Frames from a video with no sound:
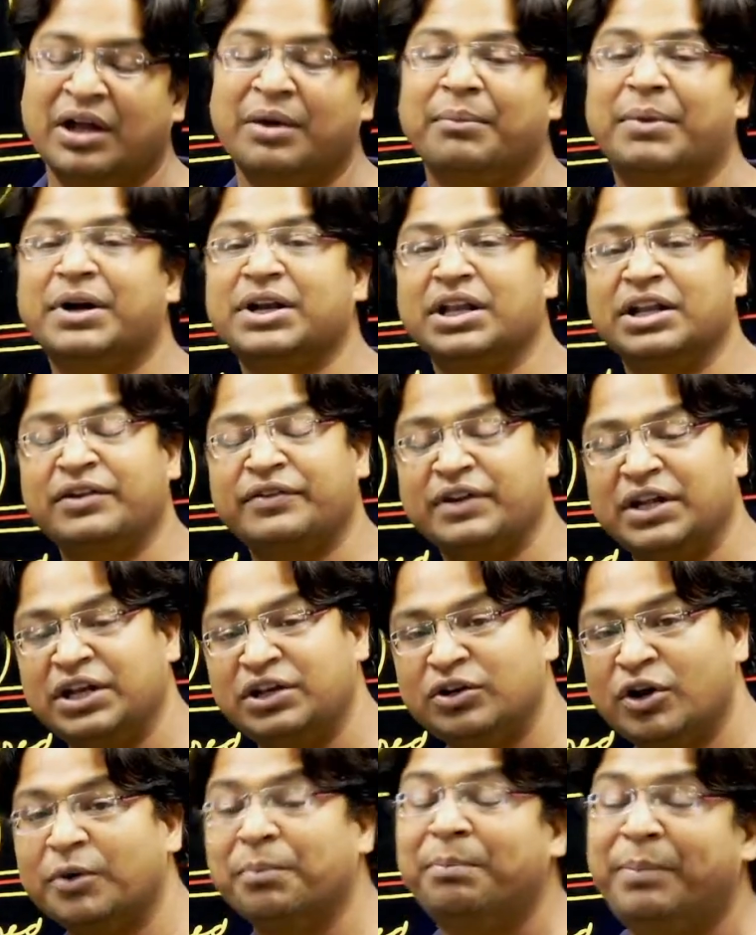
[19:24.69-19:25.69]
But in
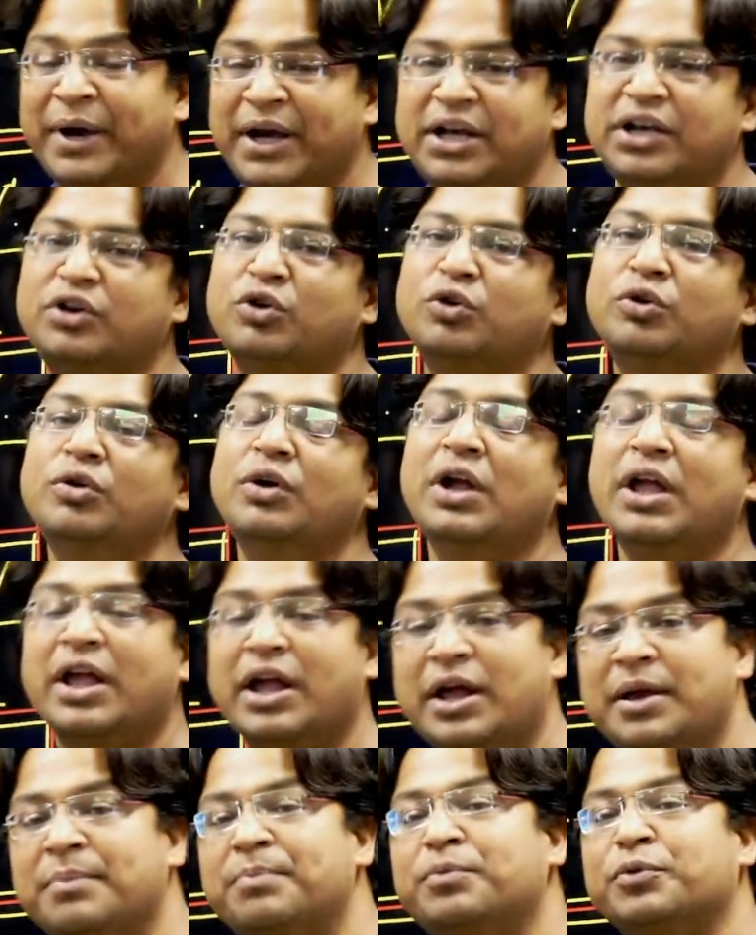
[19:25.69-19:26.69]
your bid to
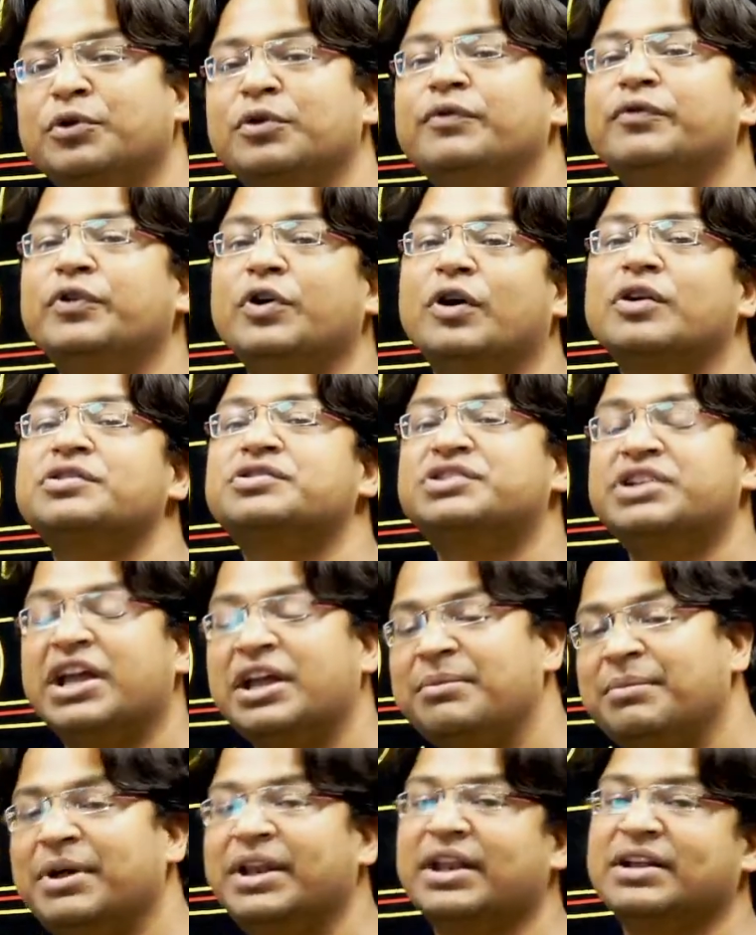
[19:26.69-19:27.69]
improve your
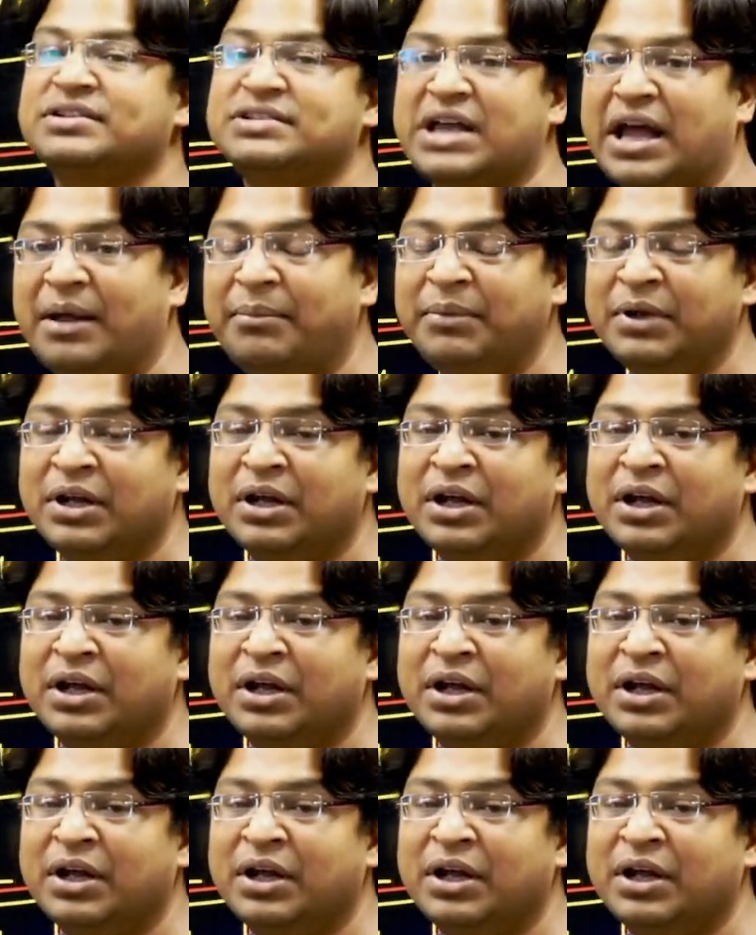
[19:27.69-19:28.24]
JEE Main exam,